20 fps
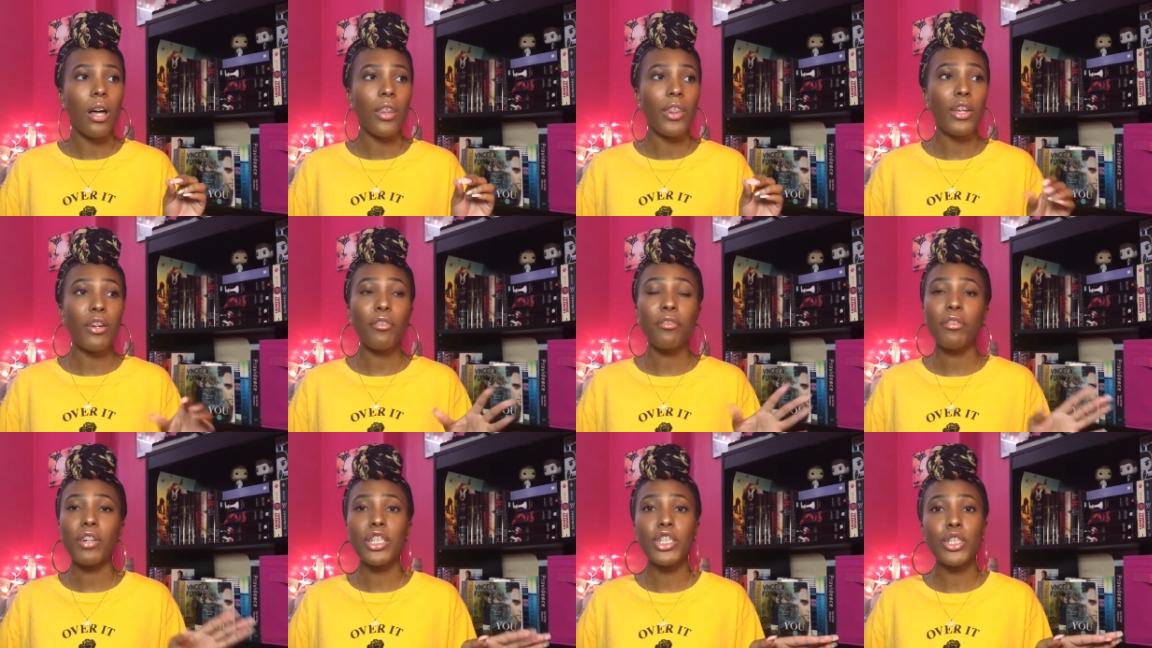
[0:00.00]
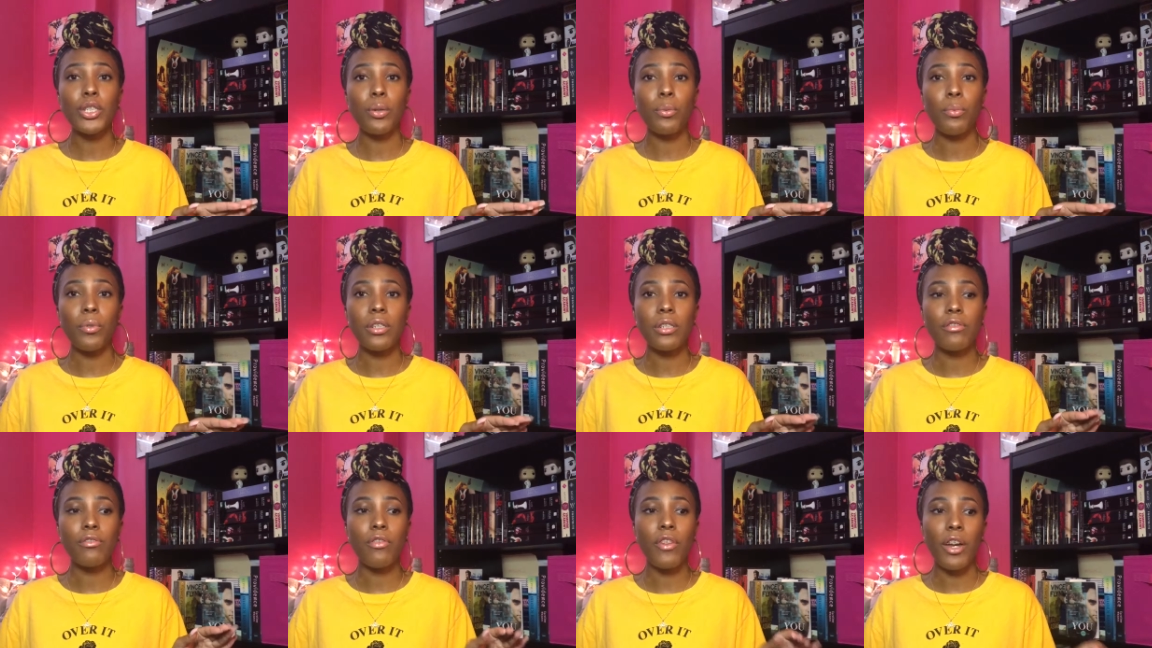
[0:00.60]
their friendship
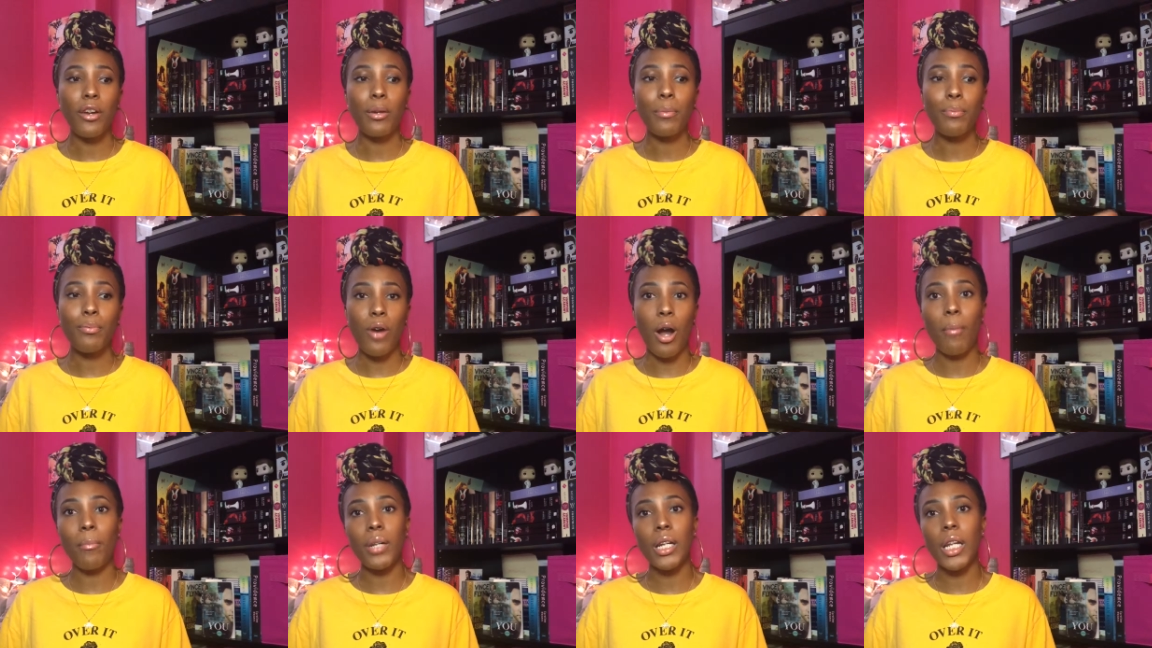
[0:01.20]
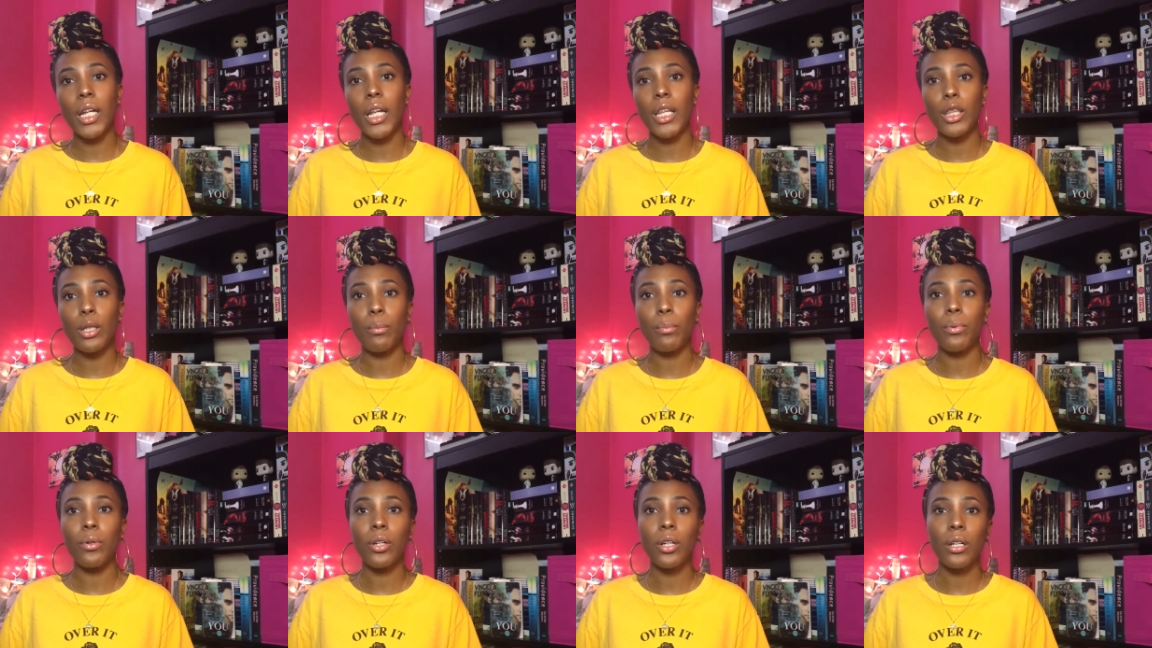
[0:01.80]
was very prominent in the
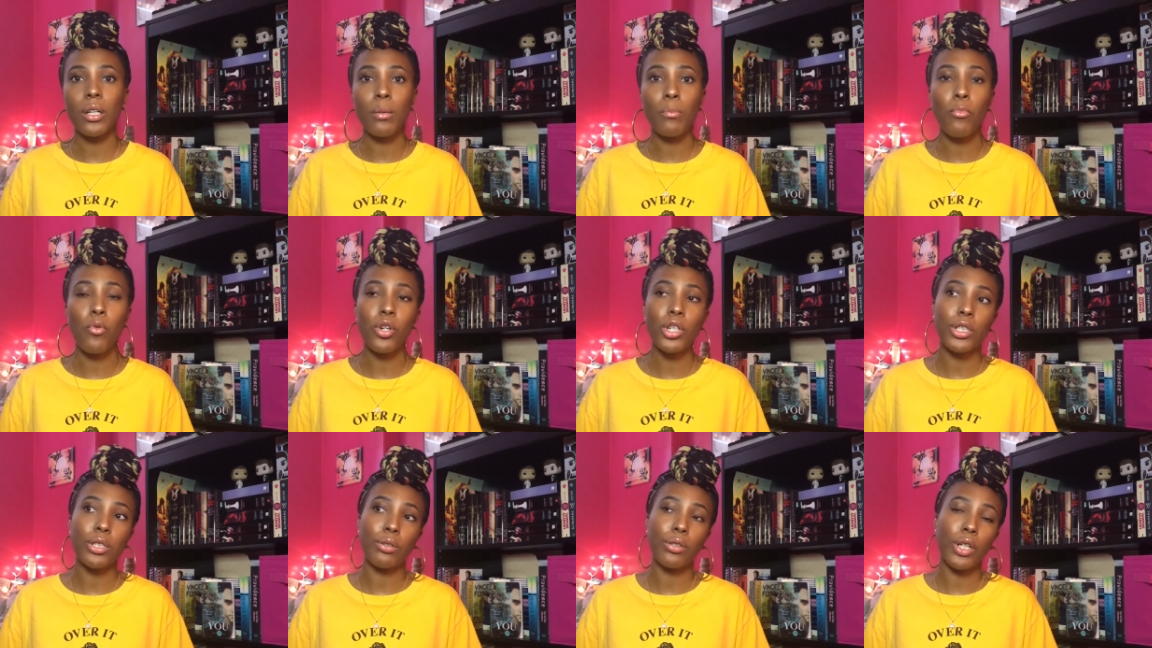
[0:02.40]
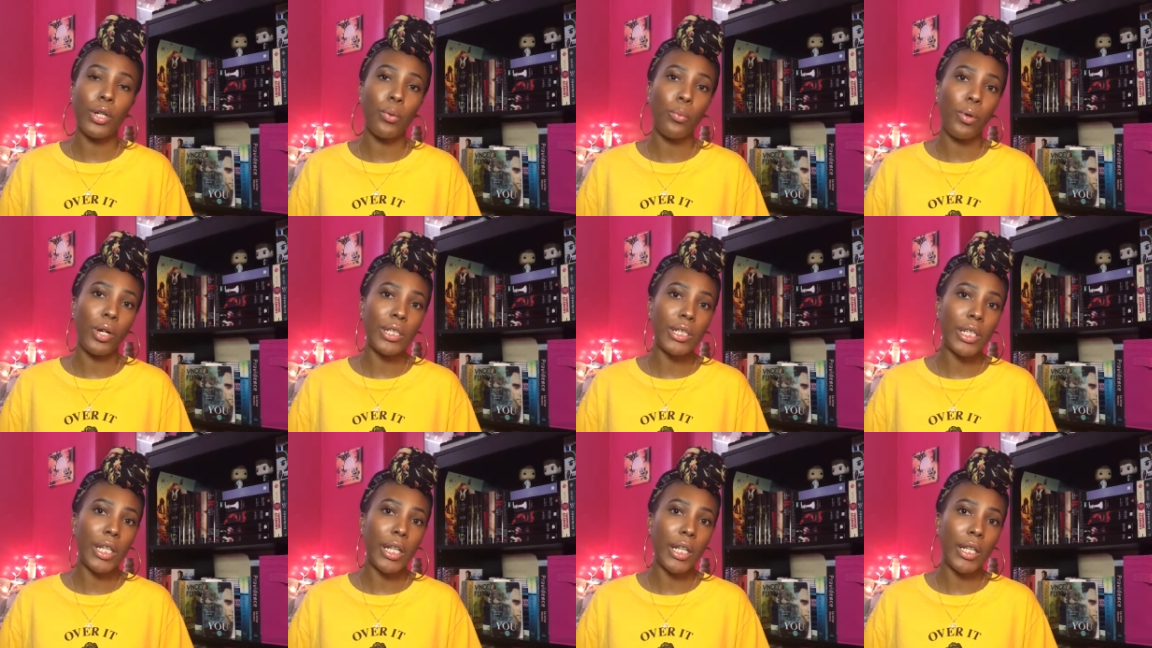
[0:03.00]
book, more so than it
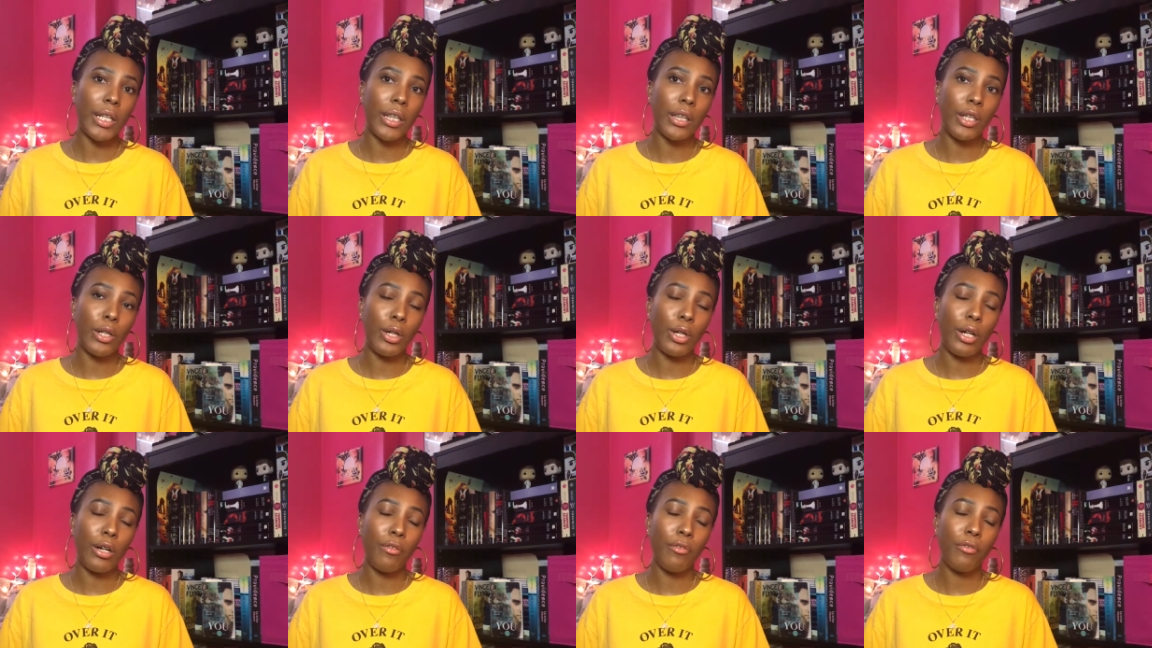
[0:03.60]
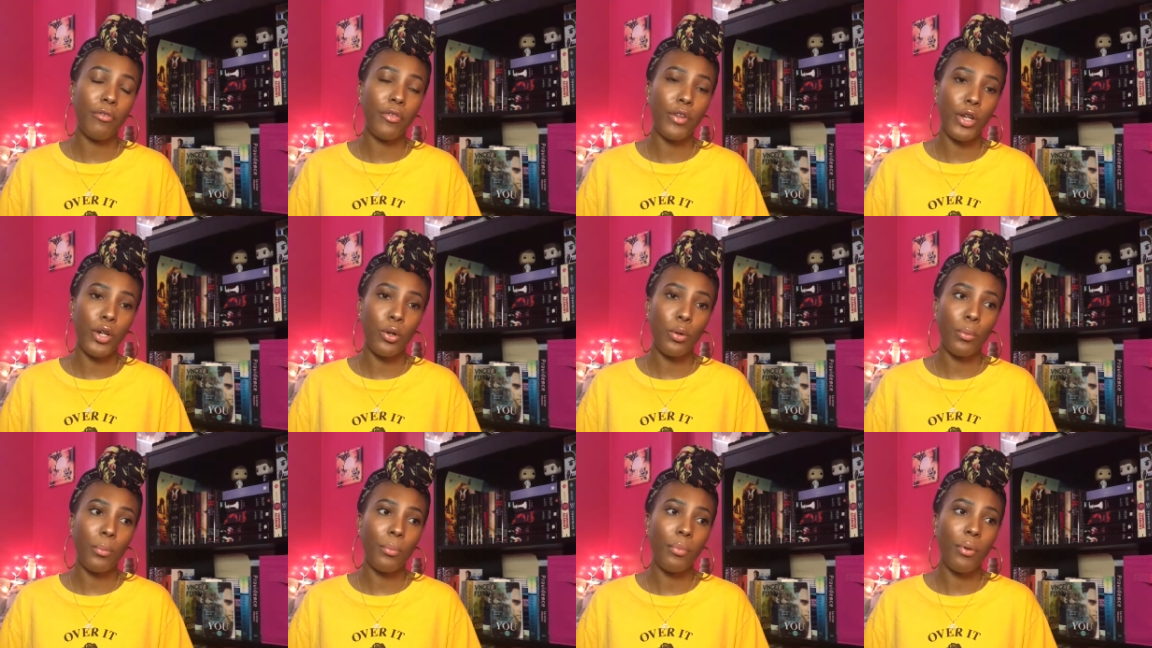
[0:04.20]
was in the
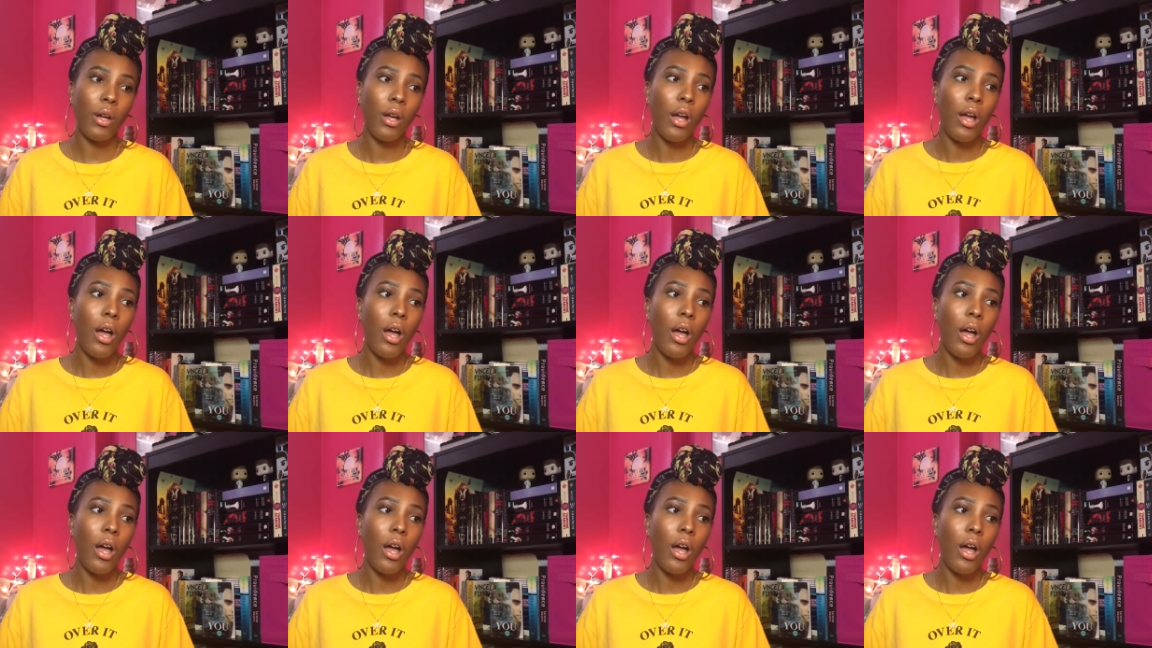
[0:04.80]
film.